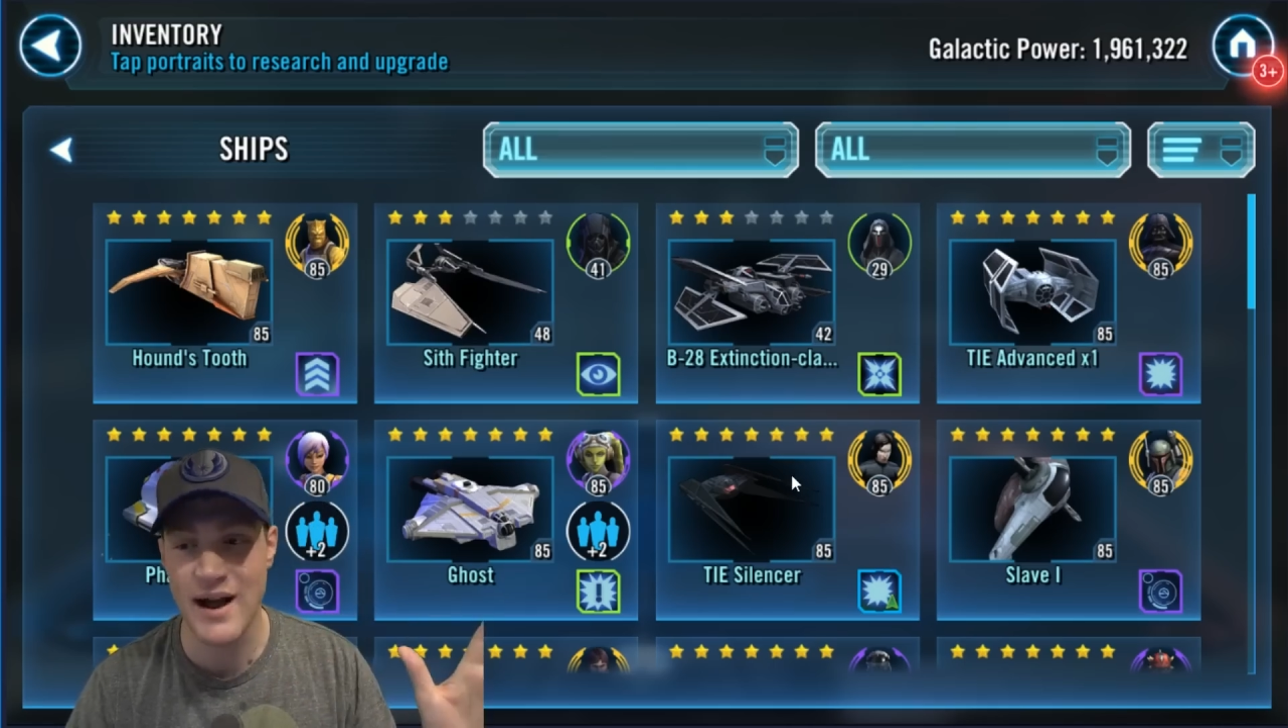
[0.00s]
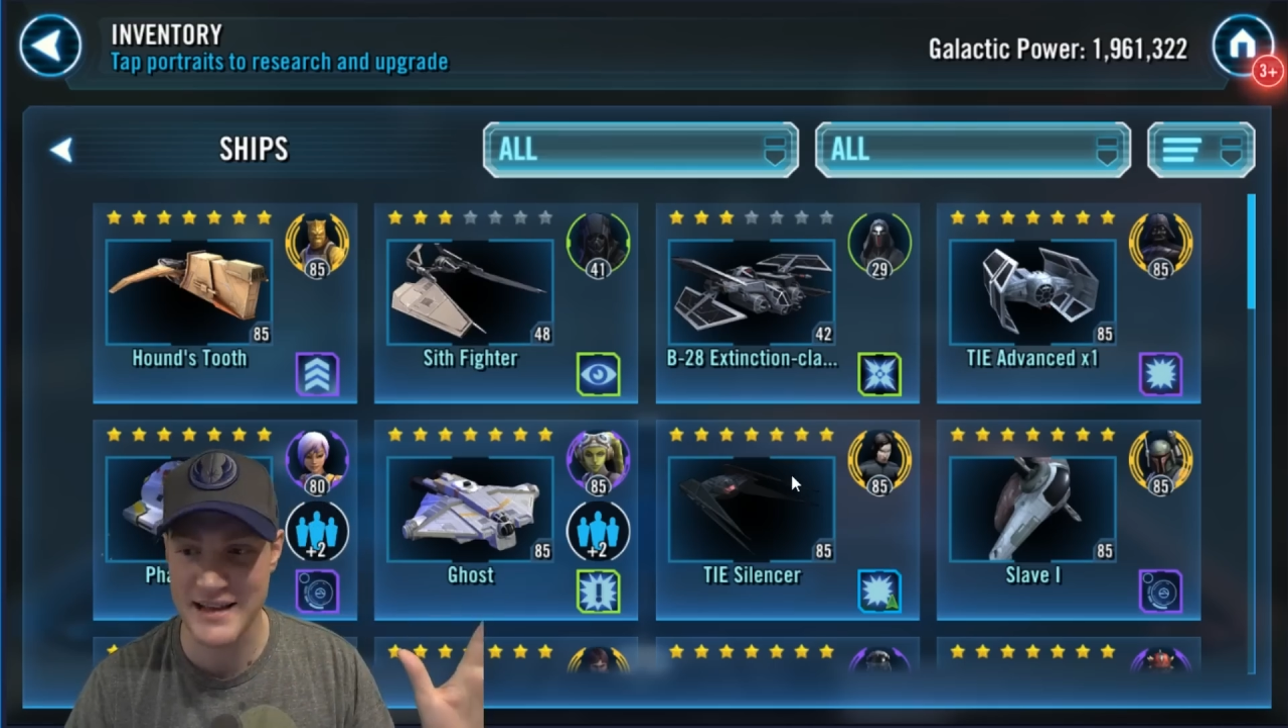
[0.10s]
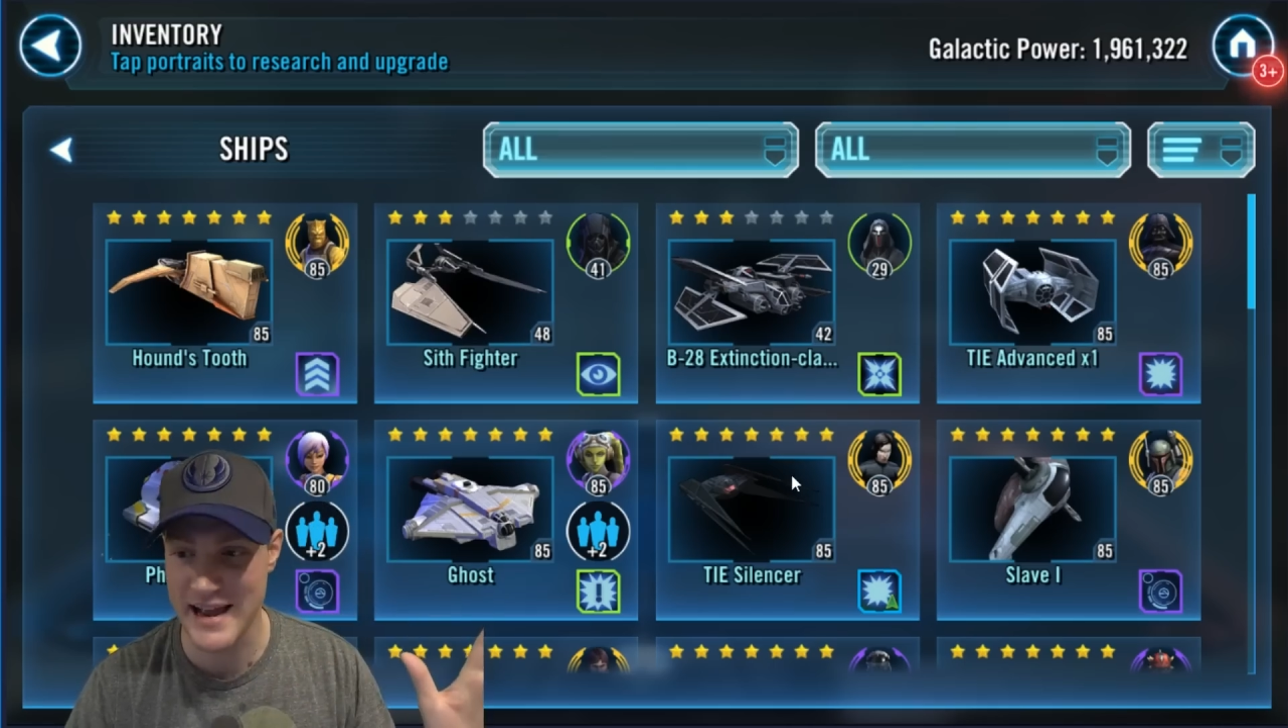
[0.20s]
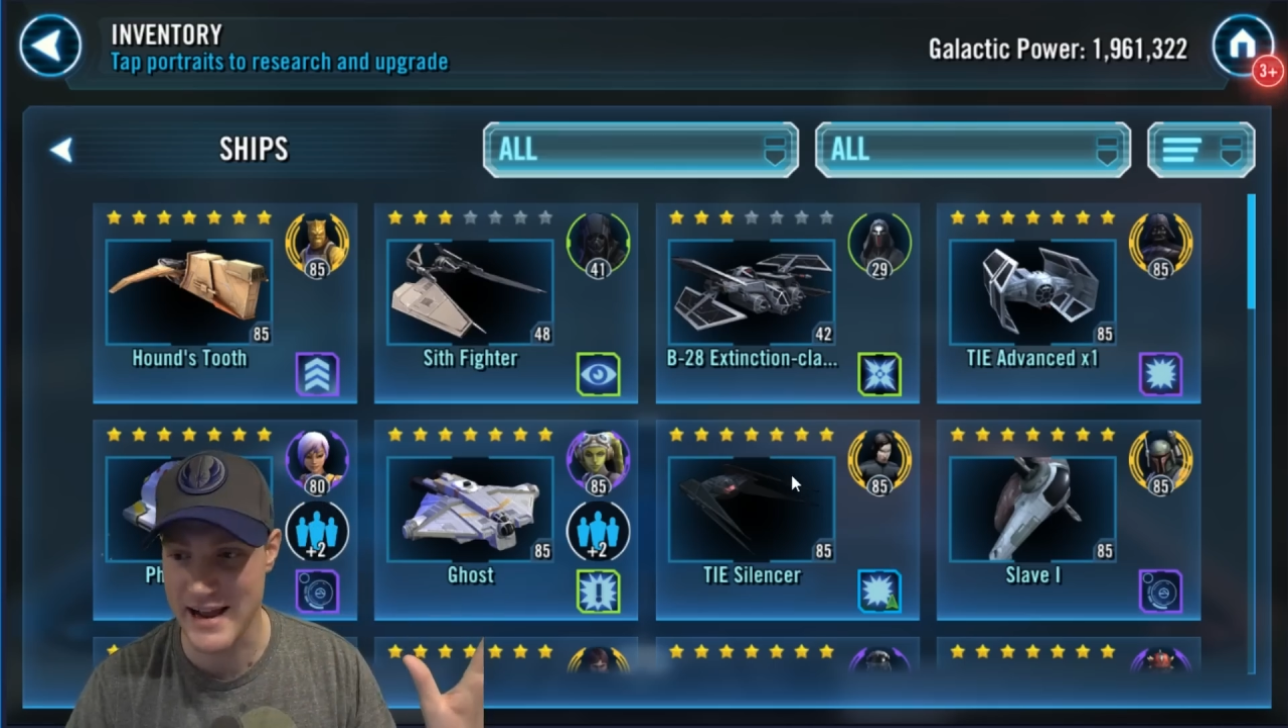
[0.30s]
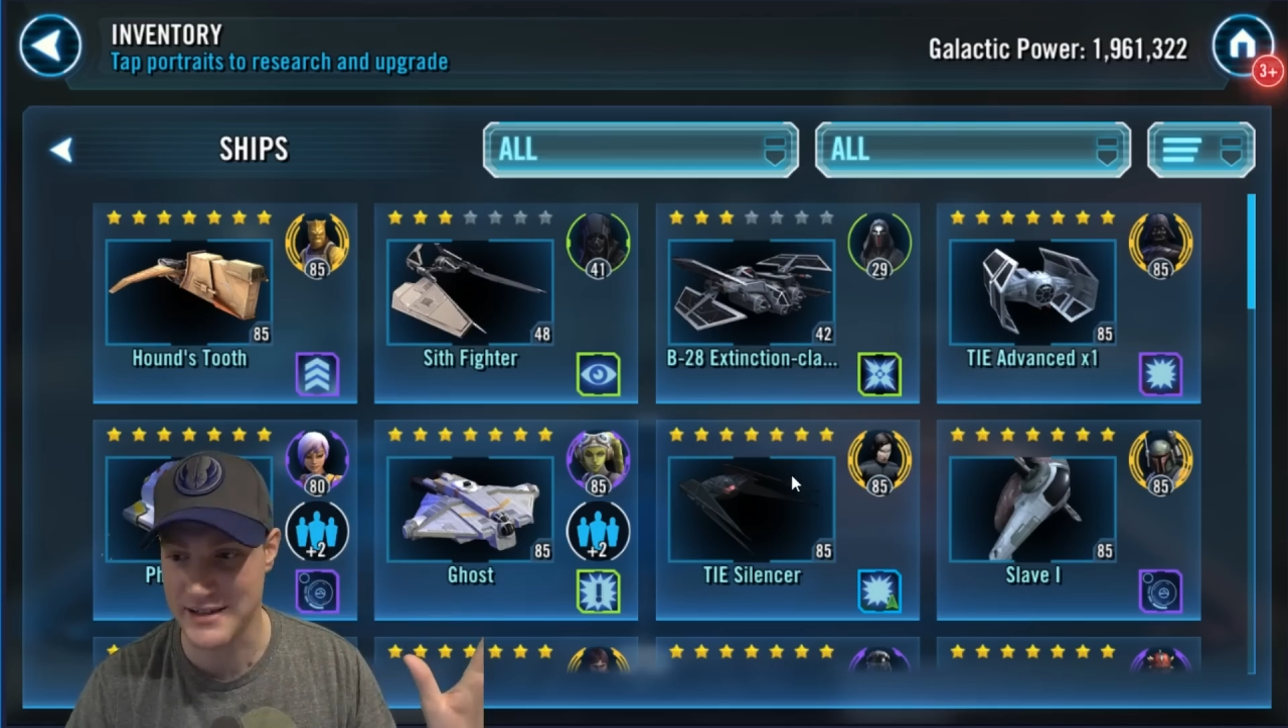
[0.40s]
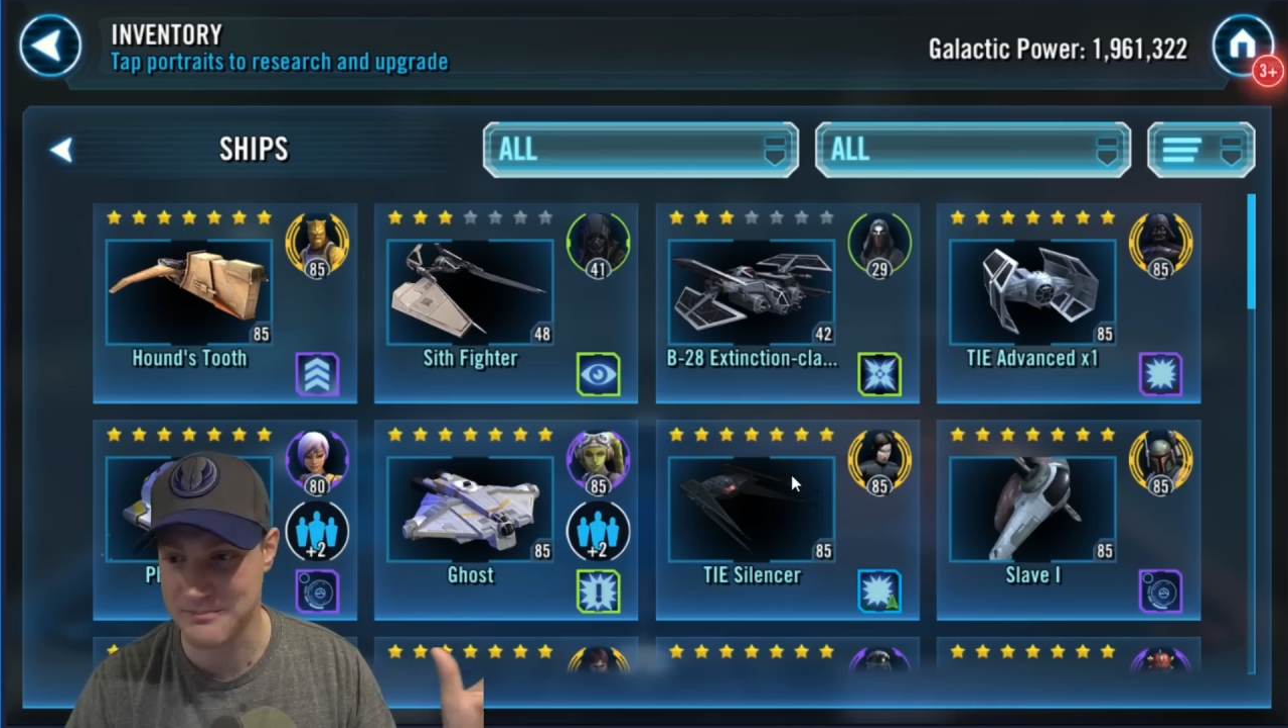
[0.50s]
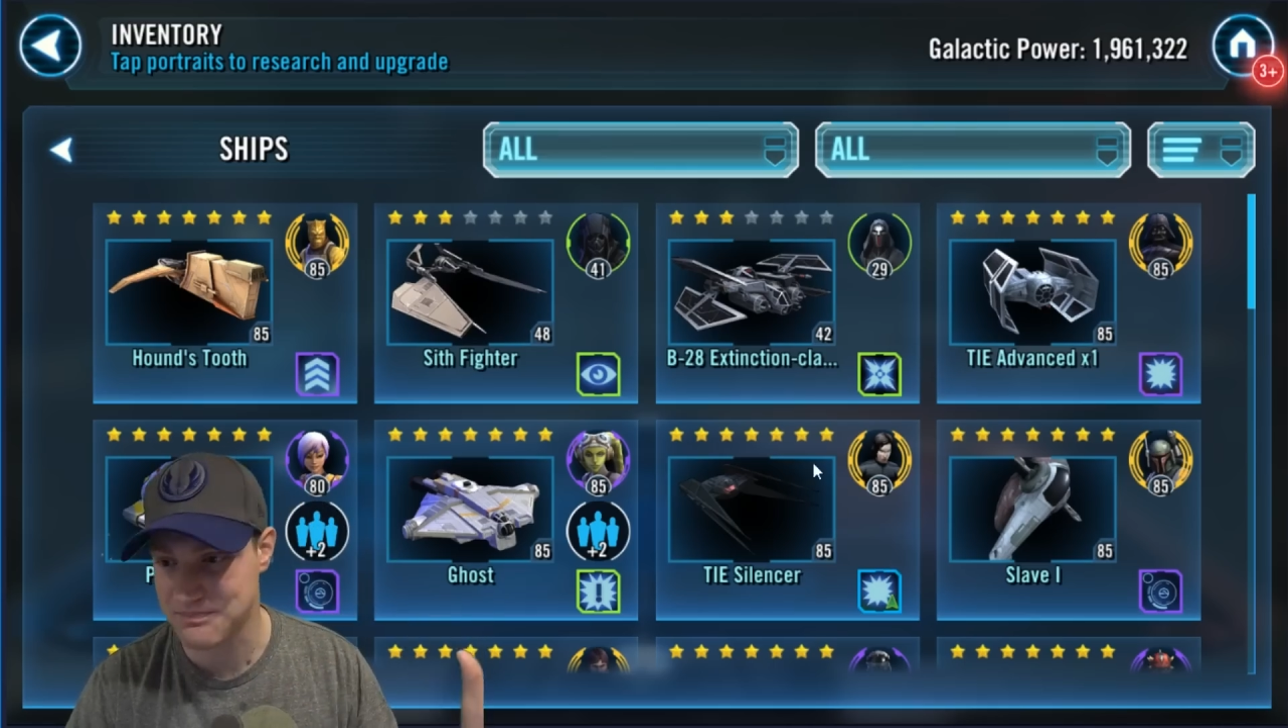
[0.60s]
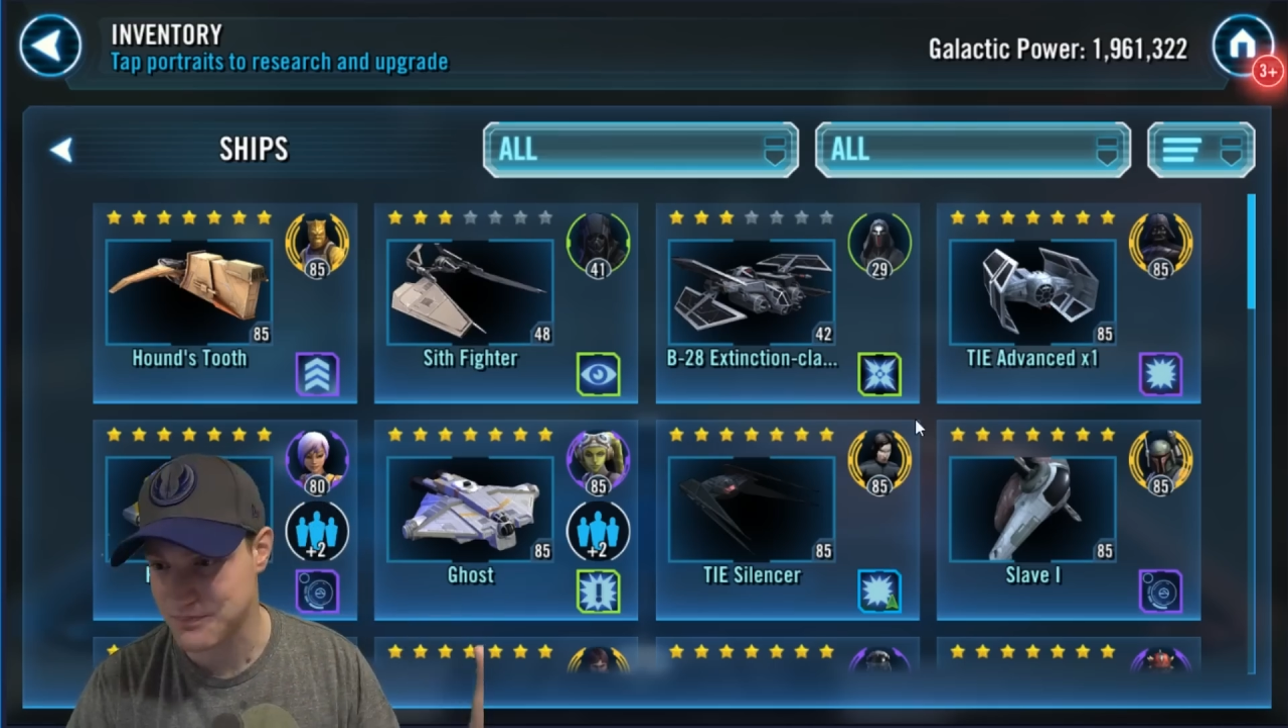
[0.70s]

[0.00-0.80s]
I can't.